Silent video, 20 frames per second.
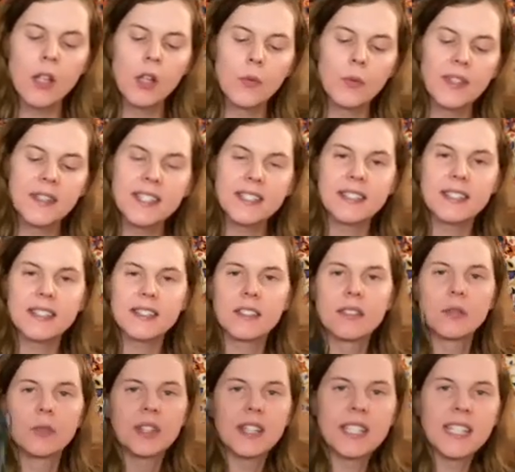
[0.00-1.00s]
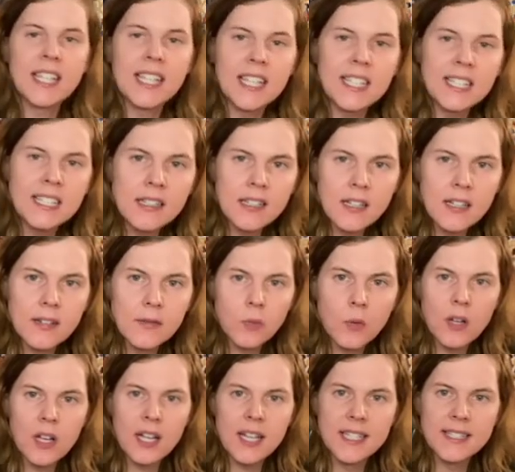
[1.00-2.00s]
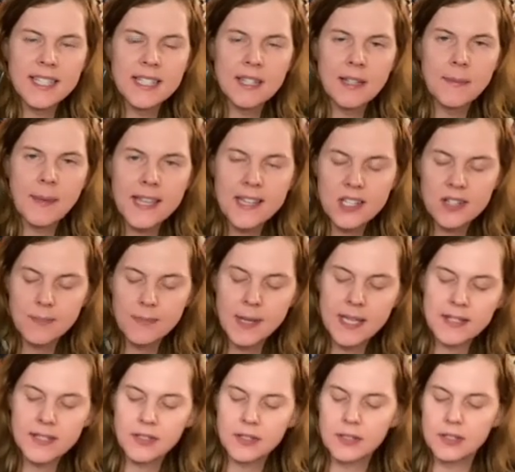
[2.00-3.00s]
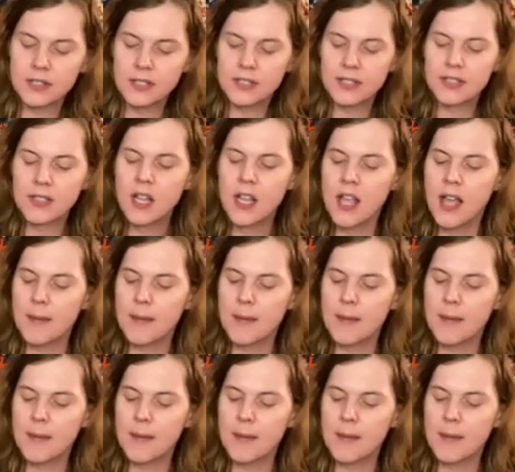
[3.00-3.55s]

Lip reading: with the King of Wands and the Page of Pentacles,